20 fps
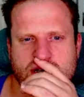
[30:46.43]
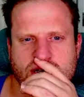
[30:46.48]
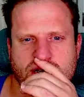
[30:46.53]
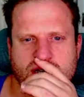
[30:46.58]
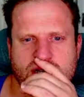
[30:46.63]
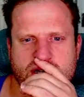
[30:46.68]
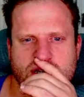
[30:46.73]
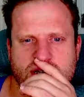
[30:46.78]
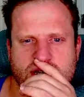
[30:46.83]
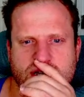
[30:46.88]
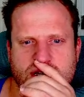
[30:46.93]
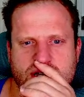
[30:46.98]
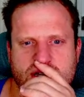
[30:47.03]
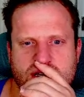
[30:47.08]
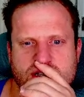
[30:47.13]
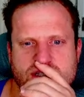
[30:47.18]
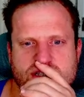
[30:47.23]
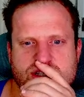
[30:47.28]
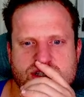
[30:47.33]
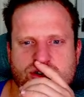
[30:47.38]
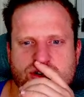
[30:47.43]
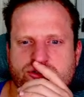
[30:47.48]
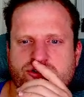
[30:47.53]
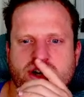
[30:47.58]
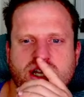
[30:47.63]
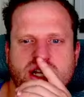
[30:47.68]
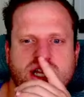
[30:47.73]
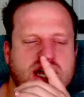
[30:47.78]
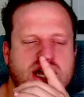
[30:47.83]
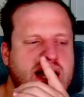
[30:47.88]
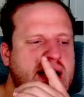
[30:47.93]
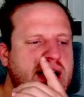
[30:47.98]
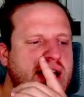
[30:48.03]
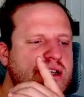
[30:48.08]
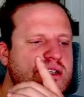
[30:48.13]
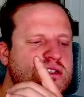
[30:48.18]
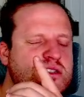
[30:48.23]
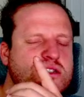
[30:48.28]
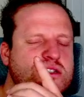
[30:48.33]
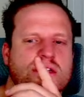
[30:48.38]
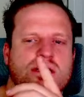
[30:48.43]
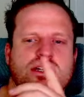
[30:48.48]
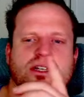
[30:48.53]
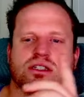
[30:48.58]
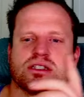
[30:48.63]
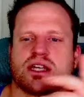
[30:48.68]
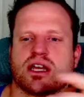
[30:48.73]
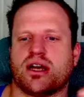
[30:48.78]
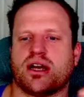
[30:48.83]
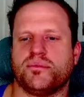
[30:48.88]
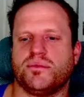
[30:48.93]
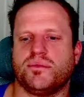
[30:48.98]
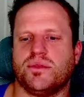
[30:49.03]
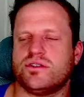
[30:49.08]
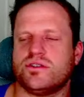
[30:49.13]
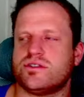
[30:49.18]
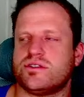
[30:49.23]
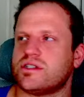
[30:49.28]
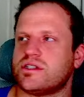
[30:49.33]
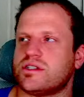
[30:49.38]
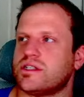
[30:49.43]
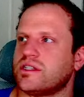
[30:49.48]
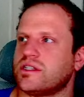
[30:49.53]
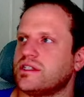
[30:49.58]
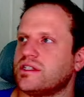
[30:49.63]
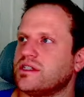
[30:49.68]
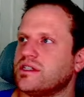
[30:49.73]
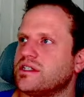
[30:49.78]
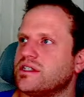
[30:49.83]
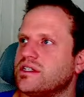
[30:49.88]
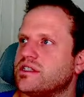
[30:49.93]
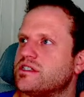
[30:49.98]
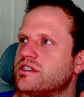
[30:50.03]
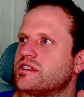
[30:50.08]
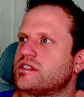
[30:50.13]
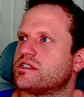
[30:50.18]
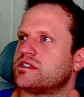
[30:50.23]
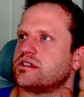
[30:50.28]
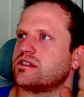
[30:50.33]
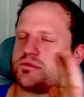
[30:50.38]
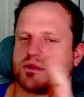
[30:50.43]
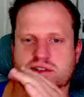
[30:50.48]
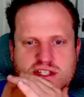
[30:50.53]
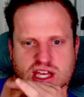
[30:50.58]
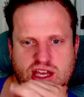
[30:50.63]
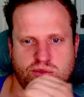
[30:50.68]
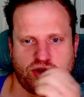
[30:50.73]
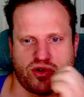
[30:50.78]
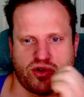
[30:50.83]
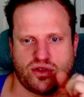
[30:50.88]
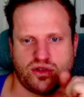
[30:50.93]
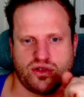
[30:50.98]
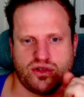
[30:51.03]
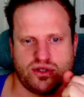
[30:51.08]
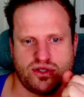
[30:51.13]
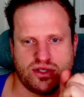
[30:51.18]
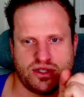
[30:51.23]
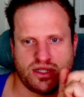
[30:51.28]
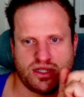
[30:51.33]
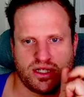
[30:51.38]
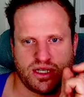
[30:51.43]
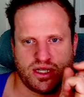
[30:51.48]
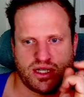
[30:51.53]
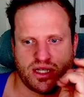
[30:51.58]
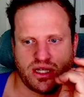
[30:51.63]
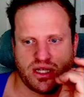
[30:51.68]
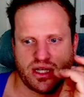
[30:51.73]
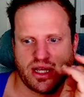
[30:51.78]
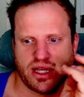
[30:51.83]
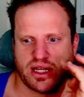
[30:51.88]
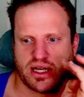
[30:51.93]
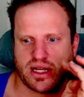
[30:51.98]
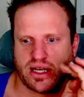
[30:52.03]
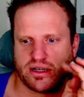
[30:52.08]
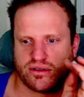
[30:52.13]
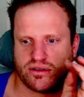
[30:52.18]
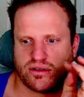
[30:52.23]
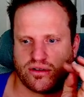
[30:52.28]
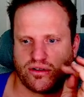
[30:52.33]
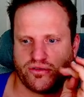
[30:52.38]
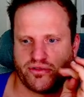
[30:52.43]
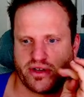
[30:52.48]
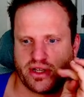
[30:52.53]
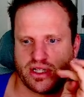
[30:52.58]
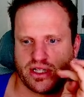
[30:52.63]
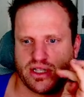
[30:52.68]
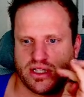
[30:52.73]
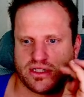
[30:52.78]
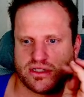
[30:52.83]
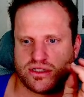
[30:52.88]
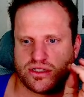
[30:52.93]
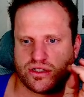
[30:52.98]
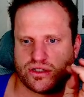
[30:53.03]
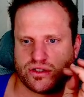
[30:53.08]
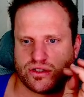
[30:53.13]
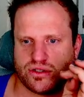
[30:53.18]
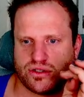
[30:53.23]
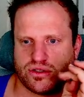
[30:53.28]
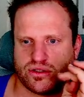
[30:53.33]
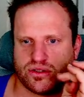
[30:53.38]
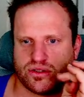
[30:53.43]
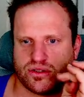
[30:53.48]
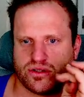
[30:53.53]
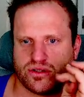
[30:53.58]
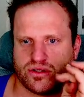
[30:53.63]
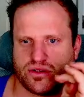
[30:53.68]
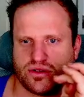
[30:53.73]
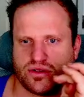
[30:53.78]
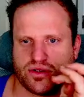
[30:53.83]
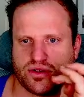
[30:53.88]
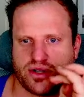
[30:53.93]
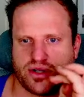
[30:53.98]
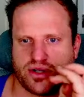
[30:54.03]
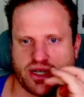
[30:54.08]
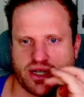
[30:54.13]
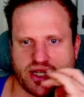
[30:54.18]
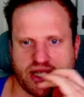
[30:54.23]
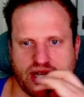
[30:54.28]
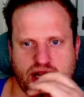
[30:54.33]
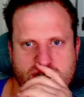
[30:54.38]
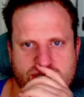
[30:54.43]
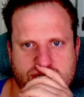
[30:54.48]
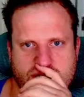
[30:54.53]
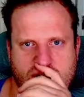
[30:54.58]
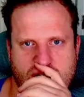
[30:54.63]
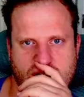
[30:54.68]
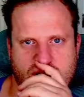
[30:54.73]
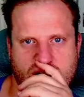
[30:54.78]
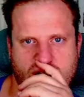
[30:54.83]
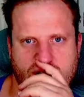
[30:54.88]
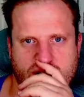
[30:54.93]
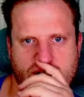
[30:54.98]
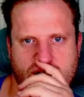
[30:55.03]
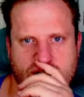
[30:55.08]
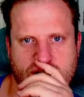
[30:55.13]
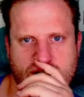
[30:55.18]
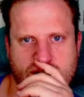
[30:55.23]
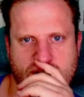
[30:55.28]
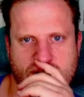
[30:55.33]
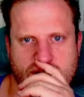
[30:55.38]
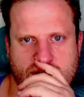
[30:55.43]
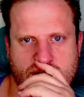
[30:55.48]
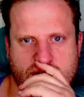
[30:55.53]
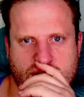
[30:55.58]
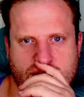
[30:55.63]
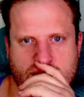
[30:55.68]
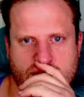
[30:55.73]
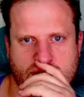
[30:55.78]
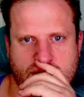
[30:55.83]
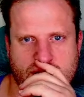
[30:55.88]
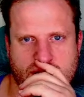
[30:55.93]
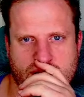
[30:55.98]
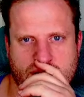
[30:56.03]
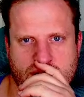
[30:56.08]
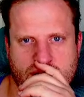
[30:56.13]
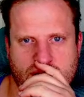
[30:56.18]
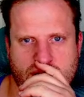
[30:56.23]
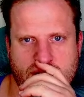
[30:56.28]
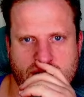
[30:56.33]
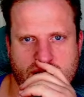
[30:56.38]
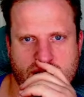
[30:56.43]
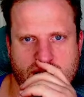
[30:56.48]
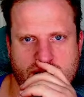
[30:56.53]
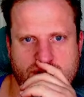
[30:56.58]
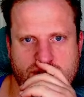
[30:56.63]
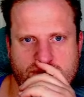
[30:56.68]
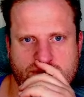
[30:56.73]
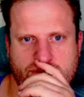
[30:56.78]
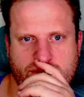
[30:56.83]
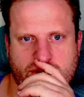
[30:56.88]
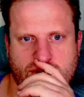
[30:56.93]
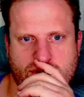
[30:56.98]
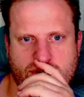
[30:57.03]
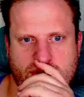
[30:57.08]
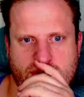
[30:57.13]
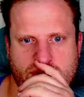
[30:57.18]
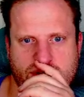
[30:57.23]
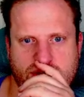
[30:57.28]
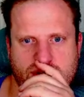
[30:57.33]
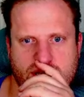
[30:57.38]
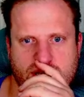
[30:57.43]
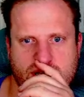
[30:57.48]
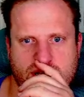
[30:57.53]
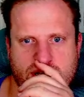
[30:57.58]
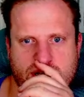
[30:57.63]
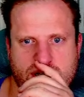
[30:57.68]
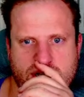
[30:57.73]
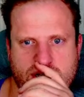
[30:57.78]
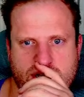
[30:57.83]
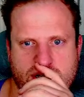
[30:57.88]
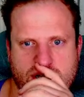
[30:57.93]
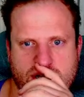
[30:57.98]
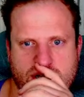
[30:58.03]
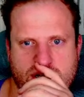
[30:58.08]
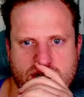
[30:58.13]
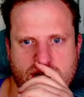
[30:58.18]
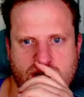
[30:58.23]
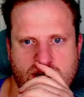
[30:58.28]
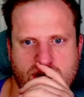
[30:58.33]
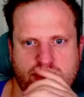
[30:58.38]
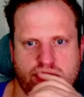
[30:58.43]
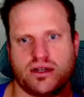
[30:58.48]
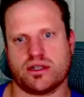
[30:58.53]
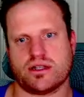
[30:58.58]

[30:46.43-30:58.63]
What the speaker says: It's so funny. Because like I'm using this specific table, and I don't know if I need to. I can't change it there. Info. I think. Oh, here it is.